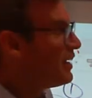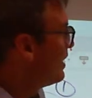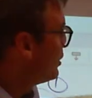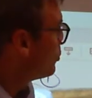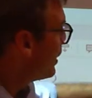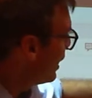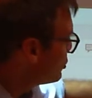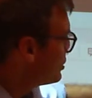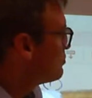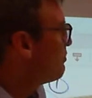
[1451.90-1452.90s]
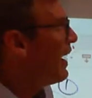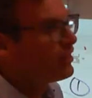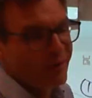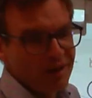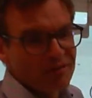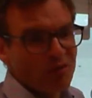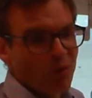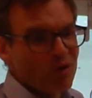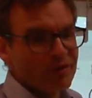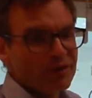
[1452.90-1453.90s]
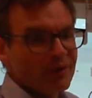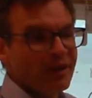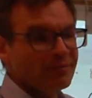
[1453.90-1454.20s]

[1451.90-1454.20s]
You can't just factor out a 4 over 3.